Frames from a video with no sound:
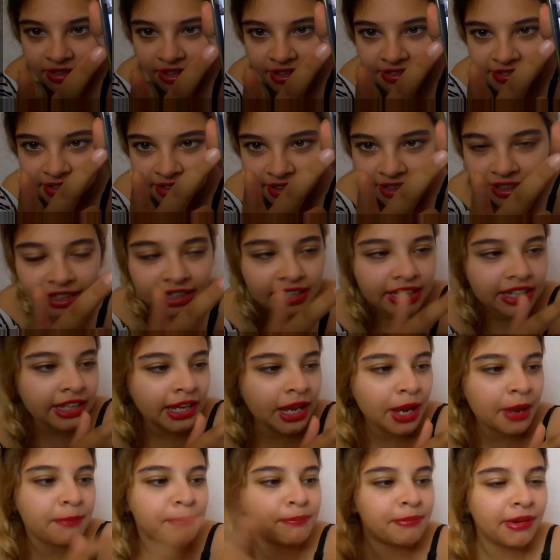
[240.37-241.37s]
says
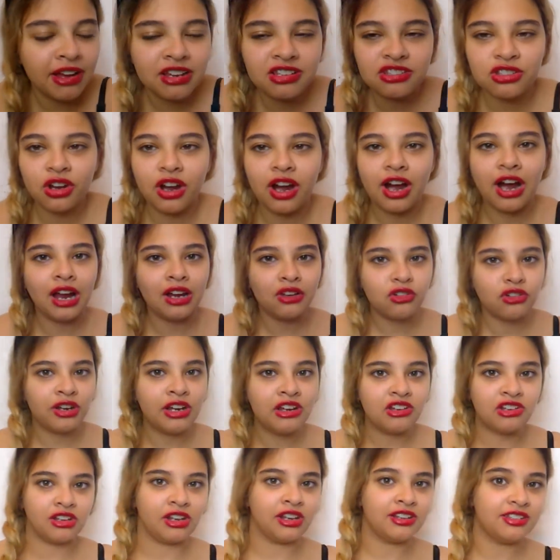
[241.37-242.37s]
aka Mr.
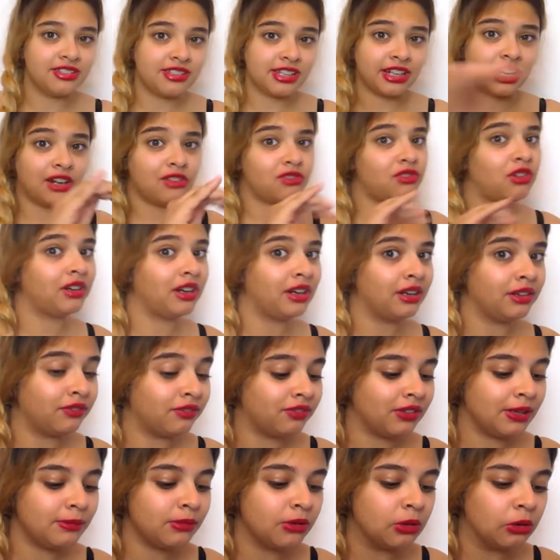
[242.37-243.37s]
Hydration. This is like a running
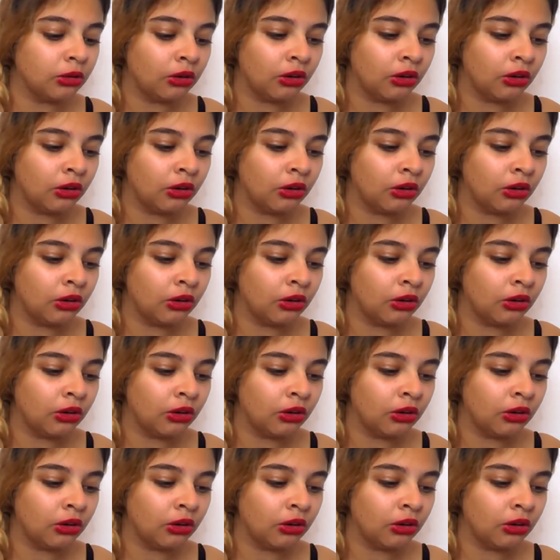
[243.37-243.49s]
theme